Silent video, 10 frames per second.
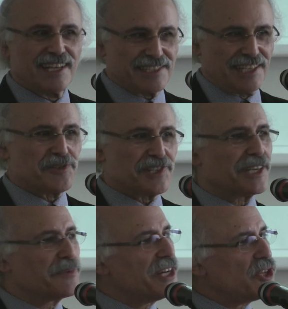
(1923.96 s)
That's
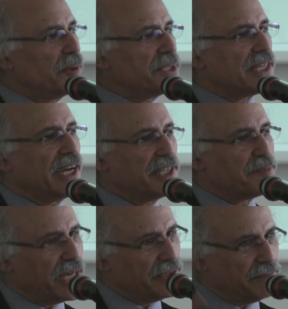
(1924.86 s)
interesting. Whereas
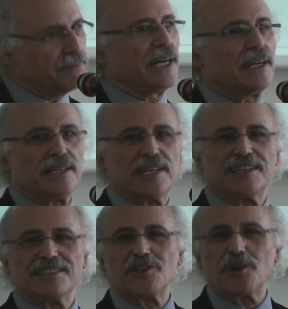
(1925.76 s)
homicides by
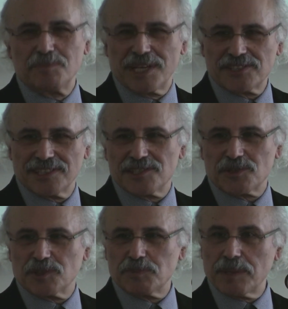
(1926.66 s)
non-mental
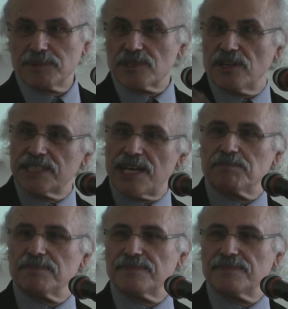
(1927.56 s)
disorder has gone up.